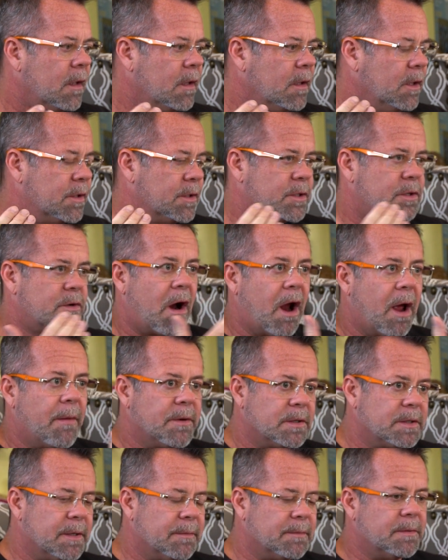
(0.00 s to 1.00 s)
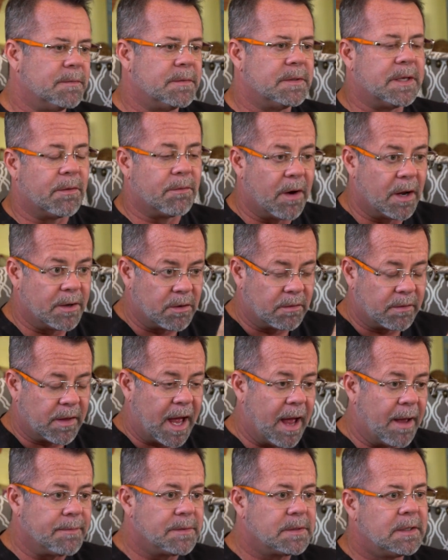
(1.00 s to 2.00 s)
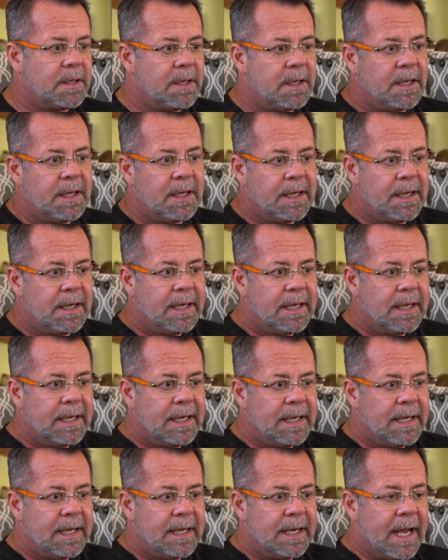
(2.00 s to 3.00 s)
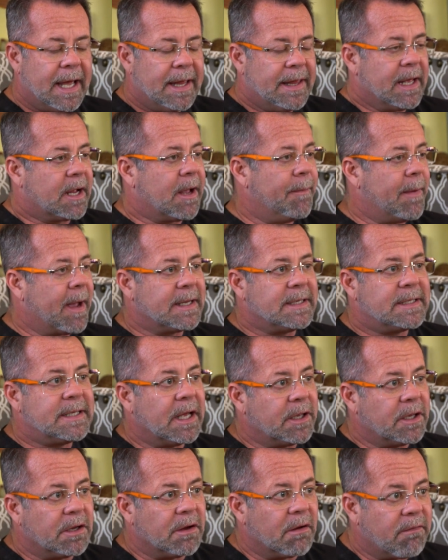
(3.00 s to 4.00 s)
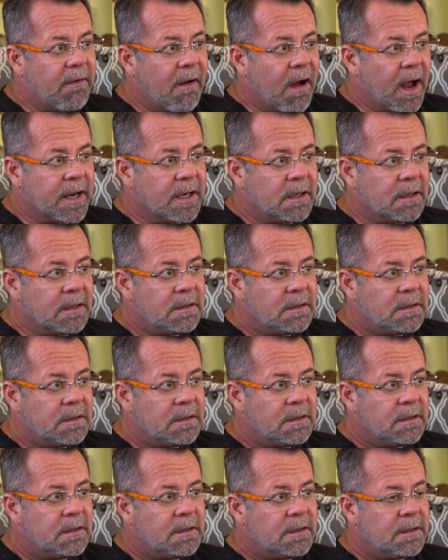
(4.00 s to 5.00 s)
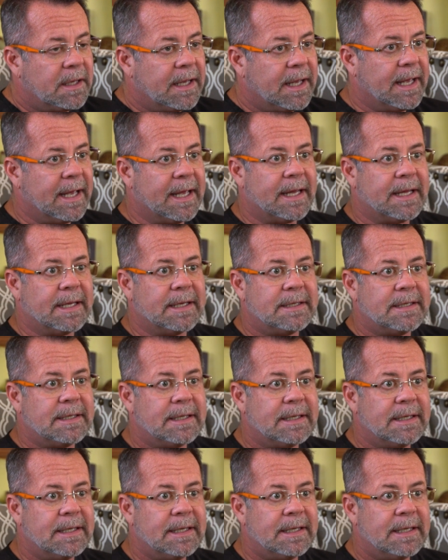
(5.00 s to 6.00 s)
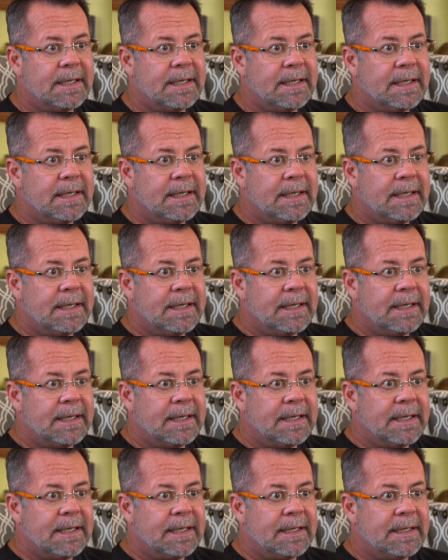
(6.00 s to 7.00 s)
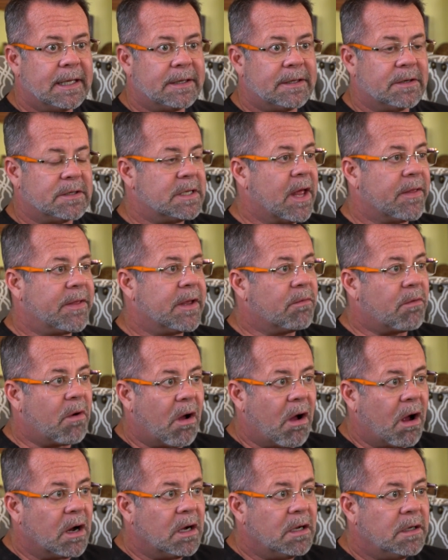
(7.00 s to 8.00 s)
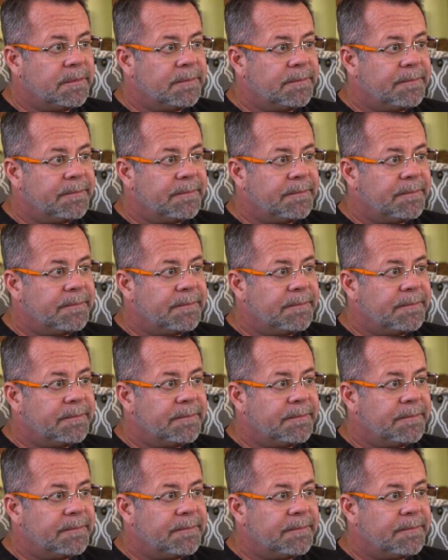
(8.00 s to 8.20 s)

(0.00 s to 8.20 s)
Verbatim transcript: You describe your symptoms, they run your labs, and they come back and tell you you're fine and that there's nothing wrong